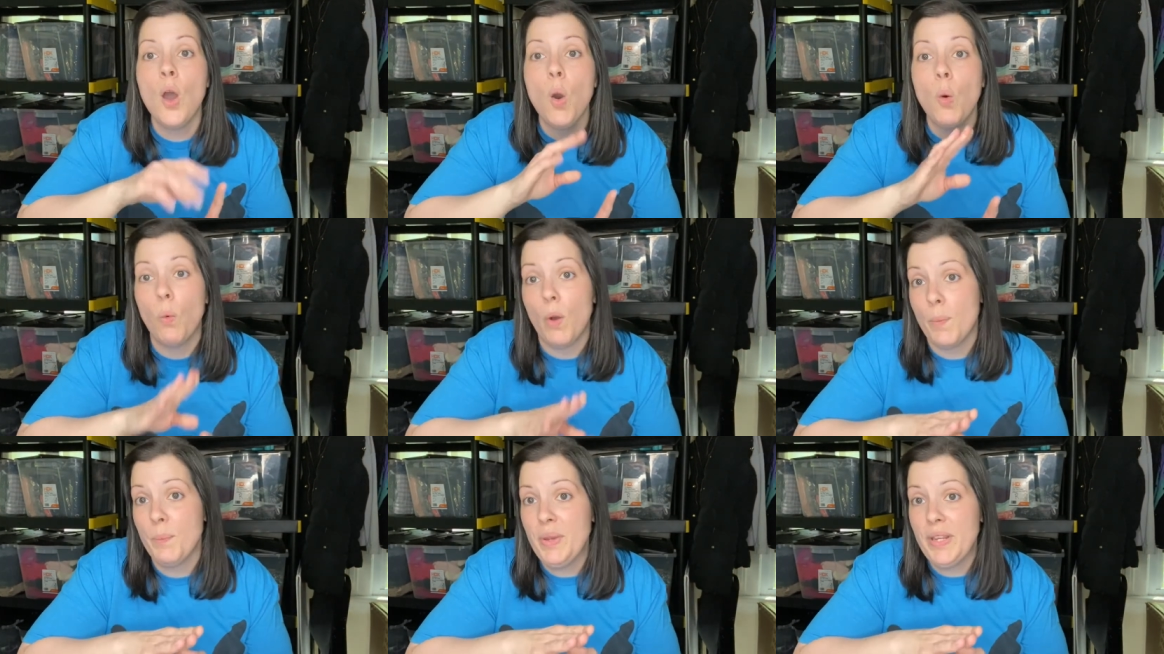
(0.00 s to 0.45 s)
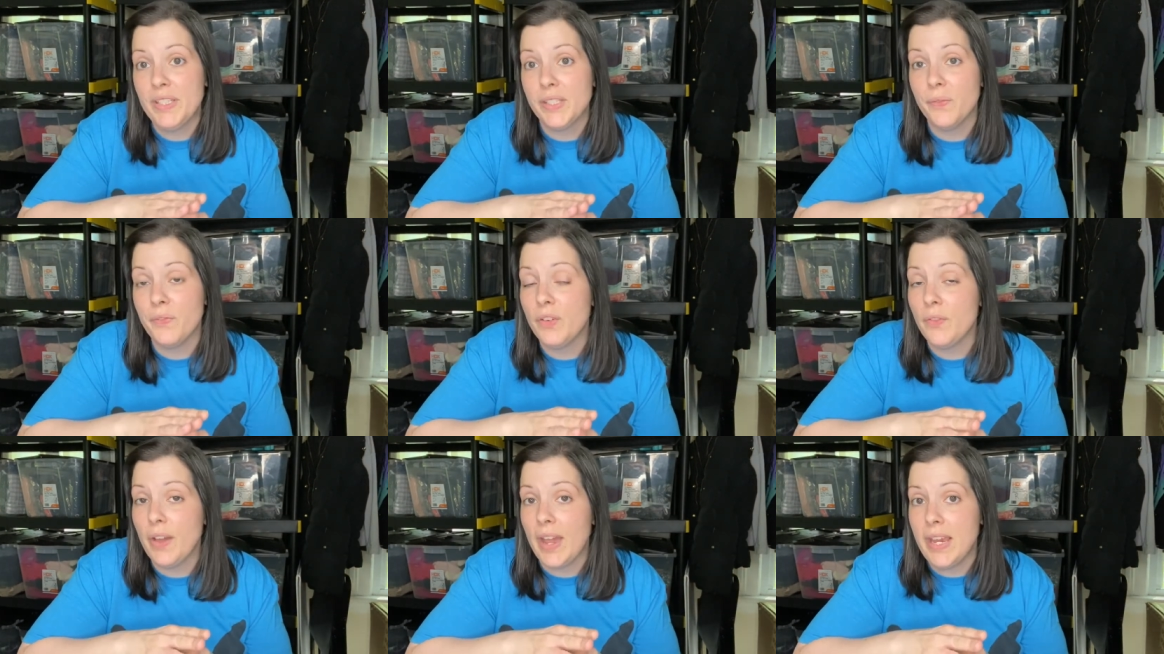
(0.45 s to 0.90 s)
One piece
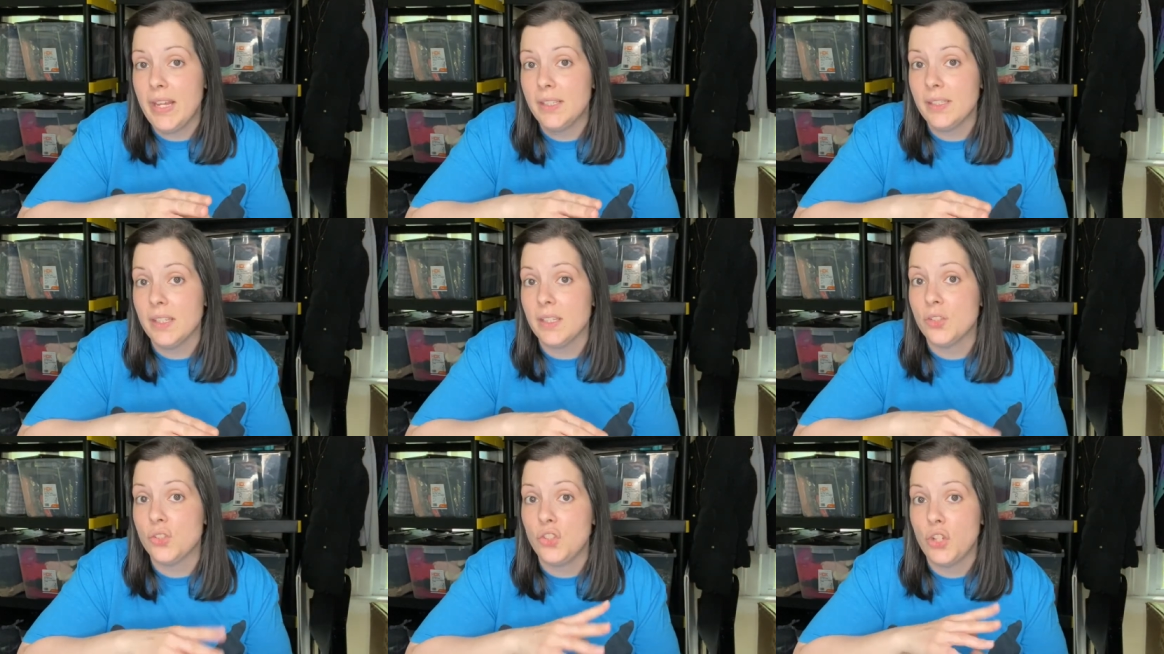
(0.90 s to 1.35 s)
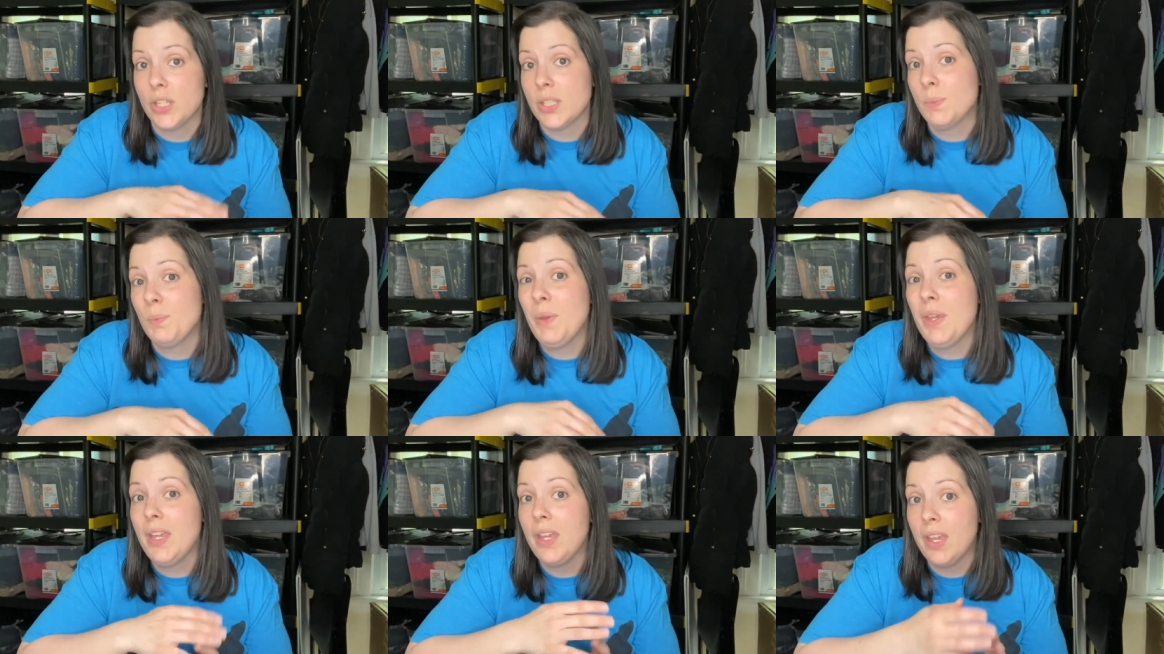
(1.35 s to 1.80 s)
of advice is
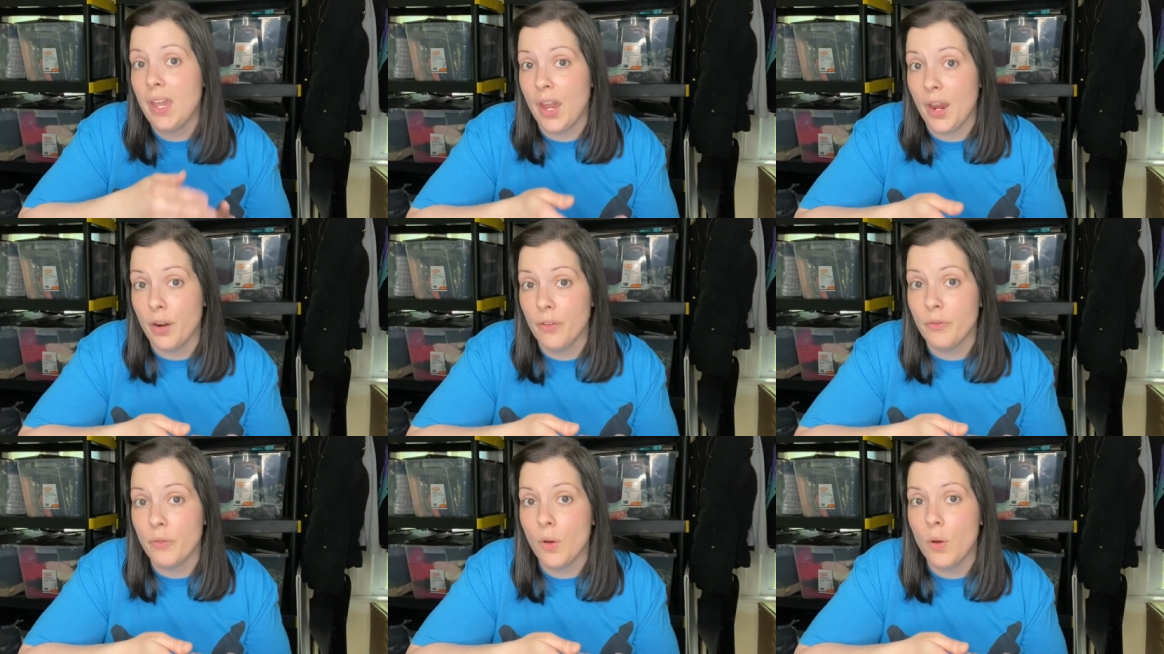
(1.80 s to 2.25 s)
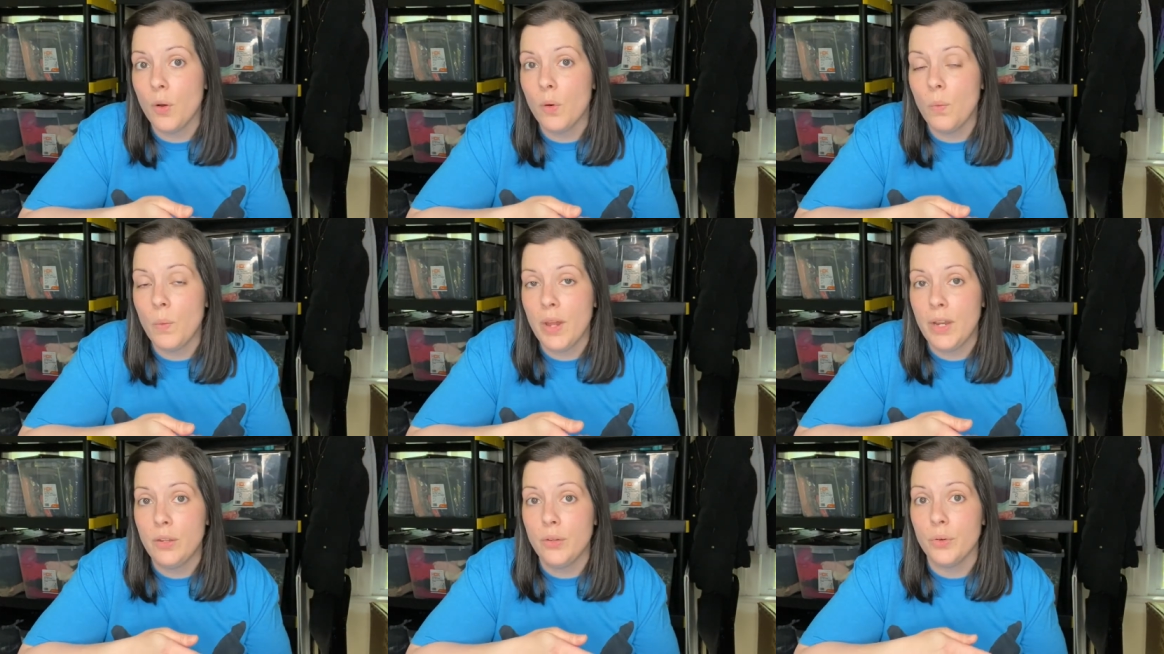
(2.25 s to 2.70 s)
just be careful
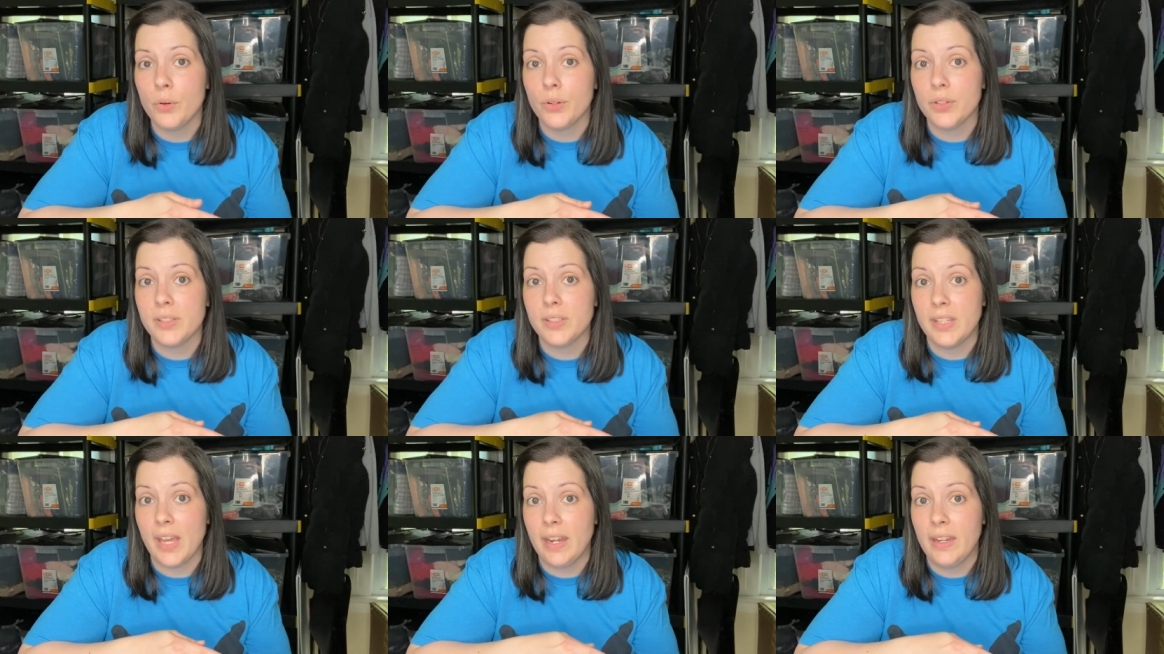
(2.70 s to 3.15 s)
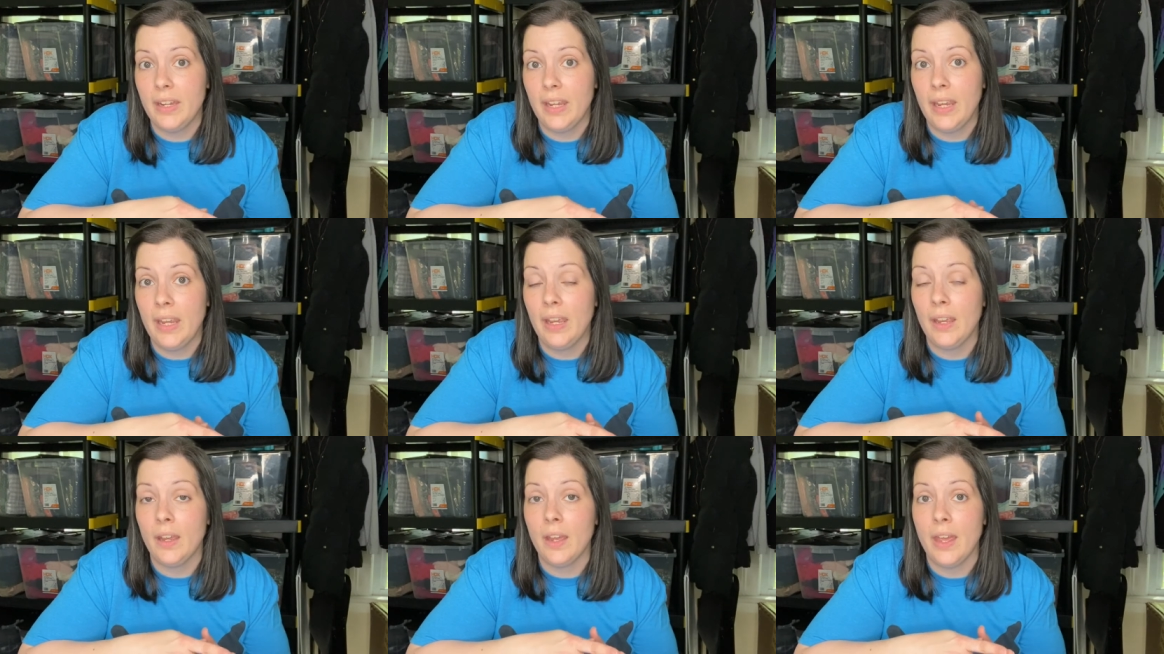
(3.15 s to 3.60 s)
when you're
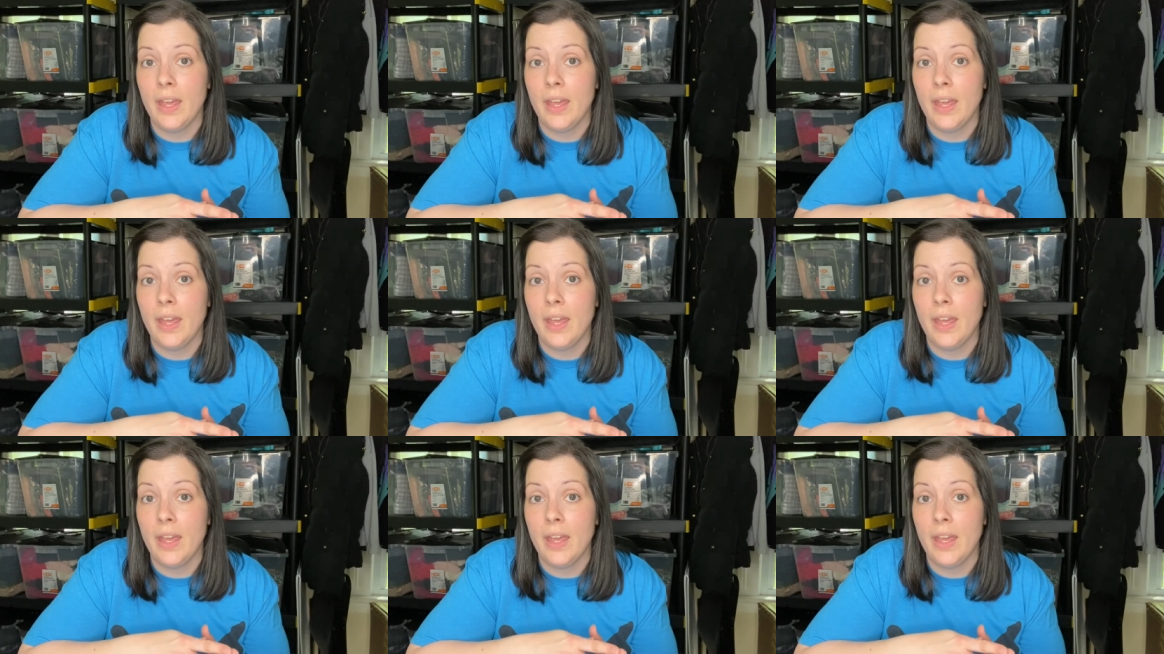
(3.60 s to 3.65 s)
sending